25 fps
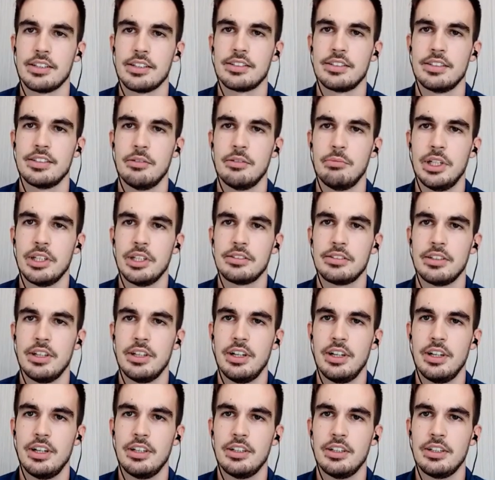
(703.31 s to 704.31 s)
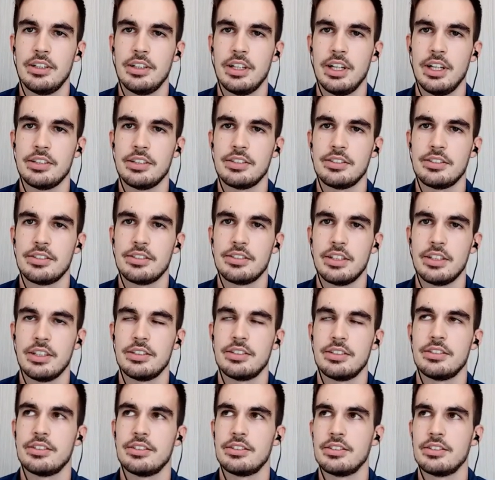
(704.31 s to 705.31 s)
But
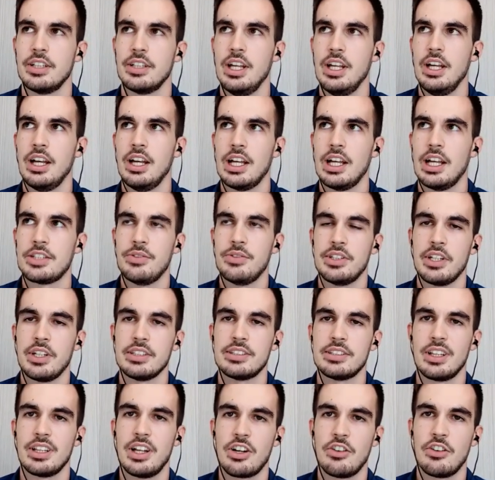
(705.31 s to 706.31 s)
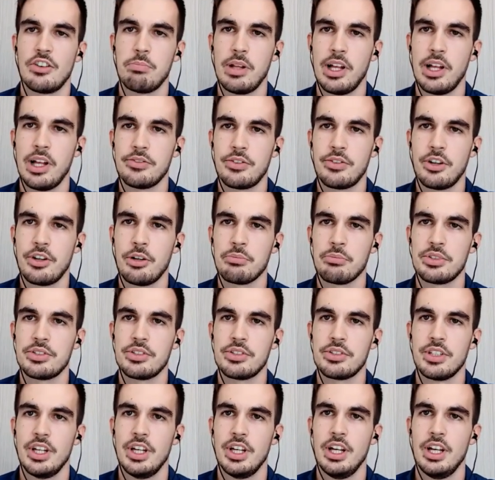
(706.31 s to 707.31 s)
as we test a lot of
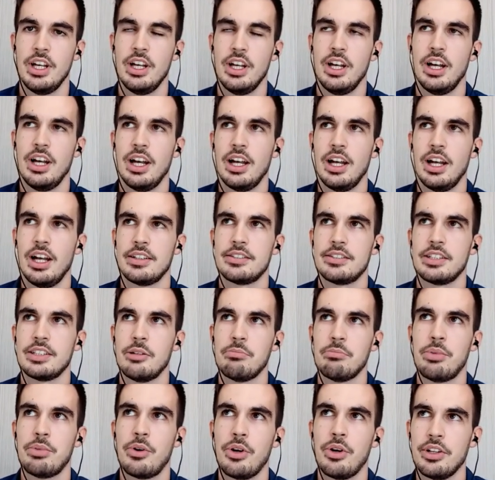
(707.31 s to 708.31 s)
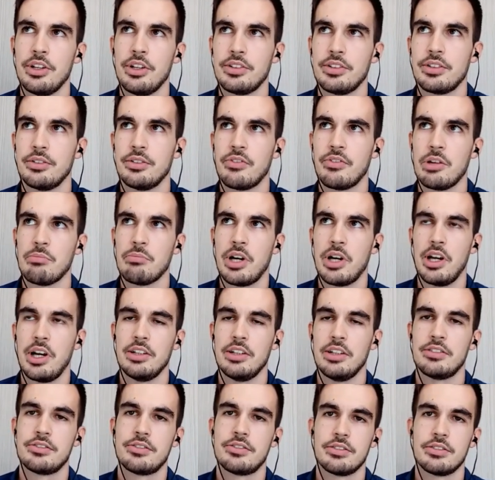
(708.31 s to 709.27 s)
platforms, at some point we might